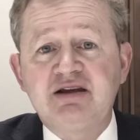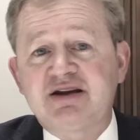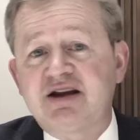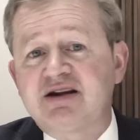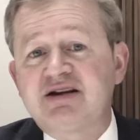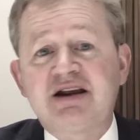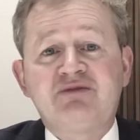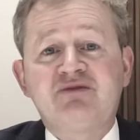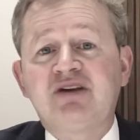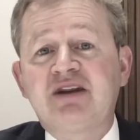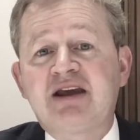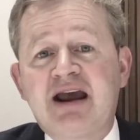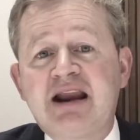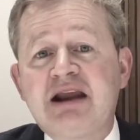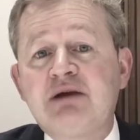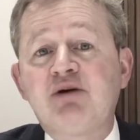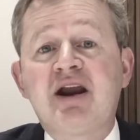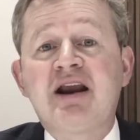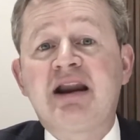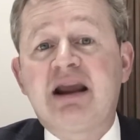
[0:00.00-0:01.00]
doesn't even get
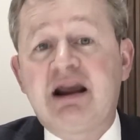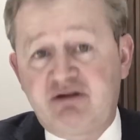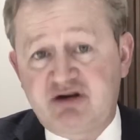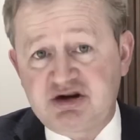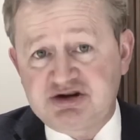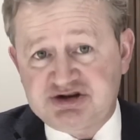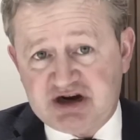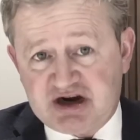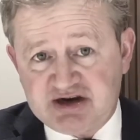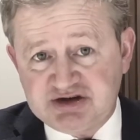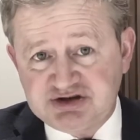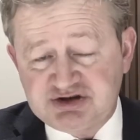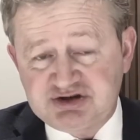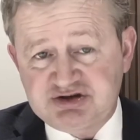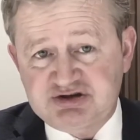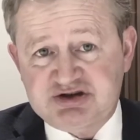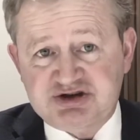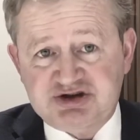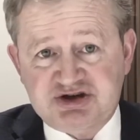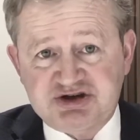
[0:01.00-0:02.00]
anywhere near a judge,
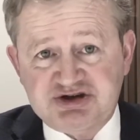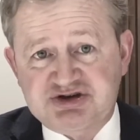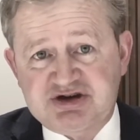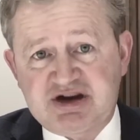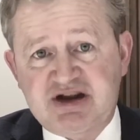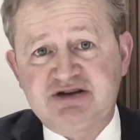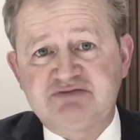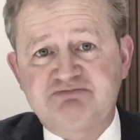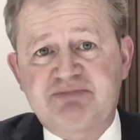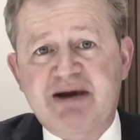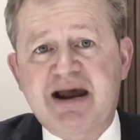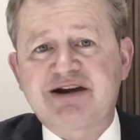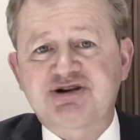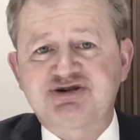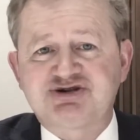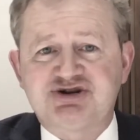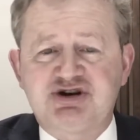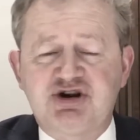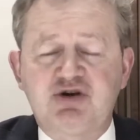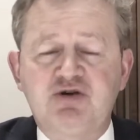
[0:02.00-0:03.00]
just gets sent
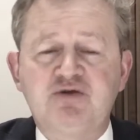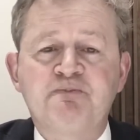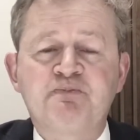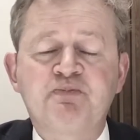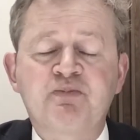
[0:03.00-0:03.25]
back to you.